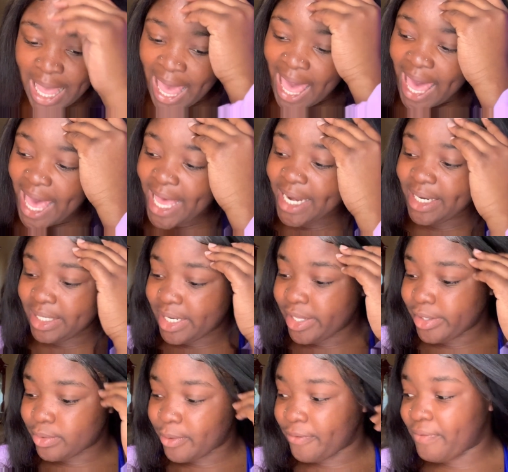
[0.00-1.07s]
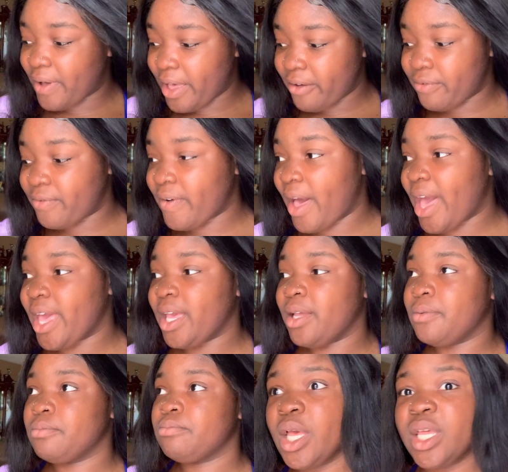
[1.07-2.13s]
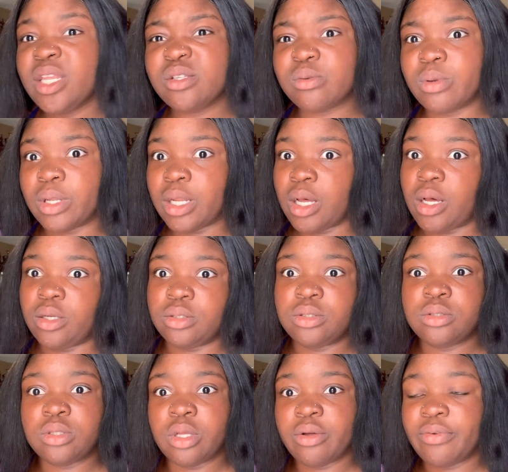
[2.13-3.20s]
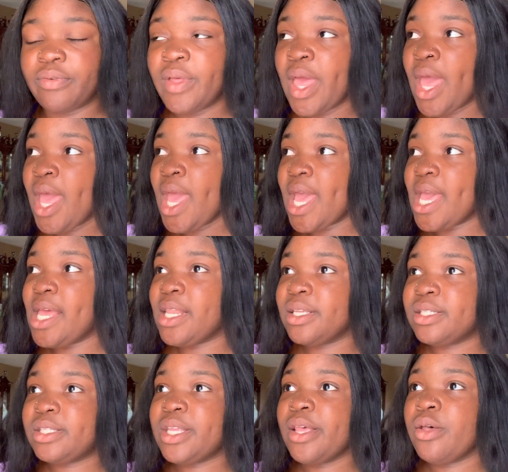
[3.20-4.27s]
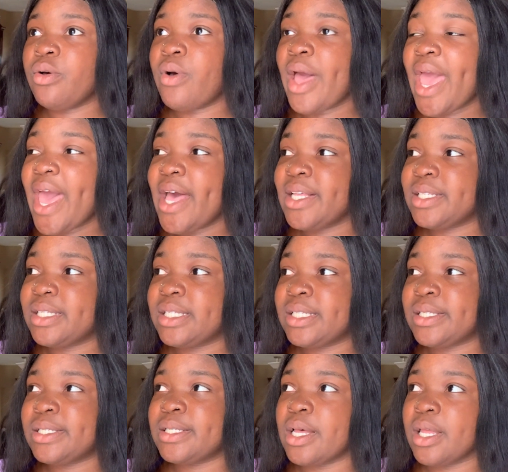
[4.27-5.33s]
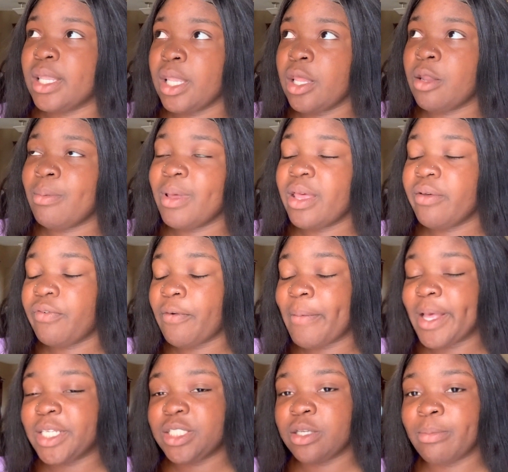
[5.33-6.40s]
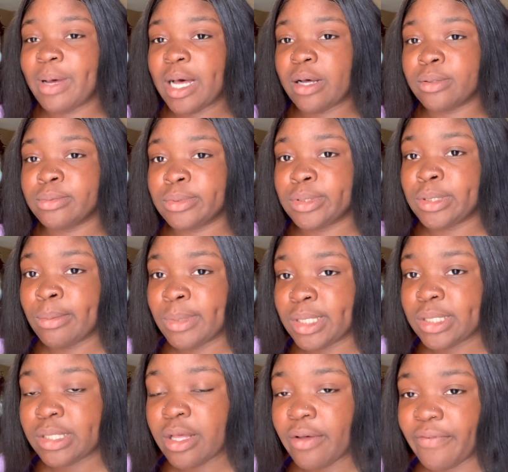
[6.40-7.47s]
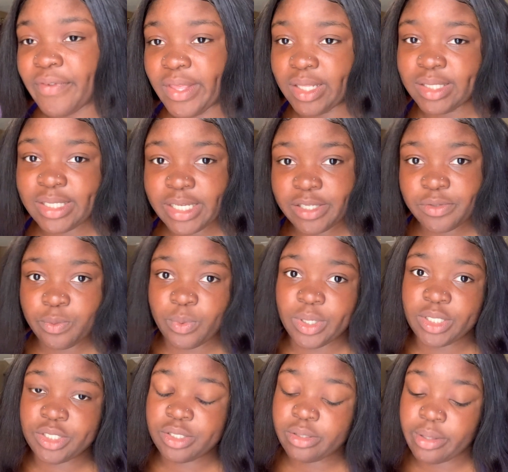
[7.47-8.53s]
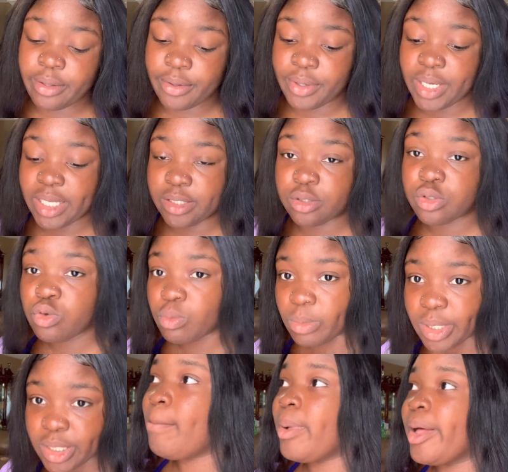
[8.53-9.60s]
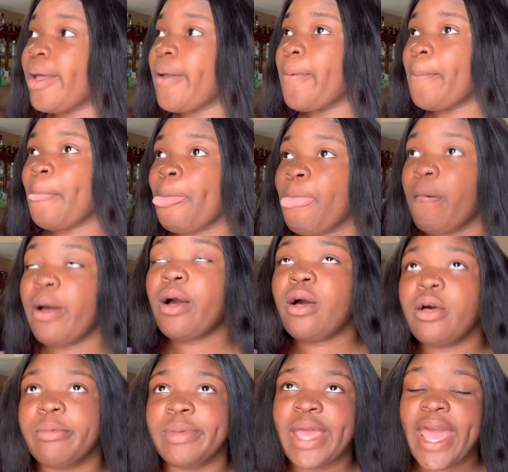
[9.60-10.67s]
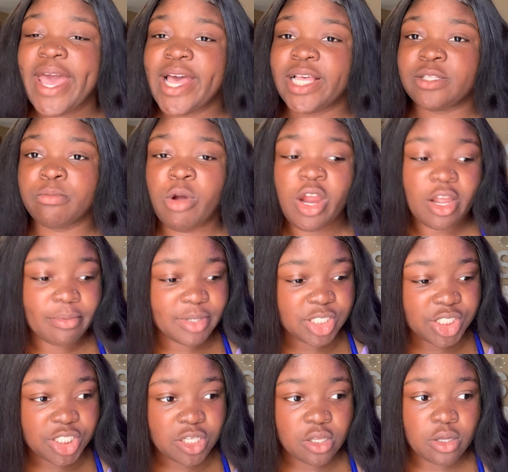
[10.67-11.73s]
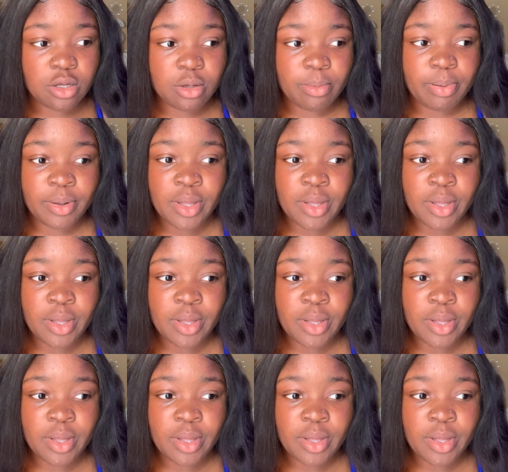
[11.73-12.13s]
and it deals with firefighting. It deals with a lot of stuff, and it still has a little bit information about some of the stuff in test 1, just a little, not too much. But it has marksmanship,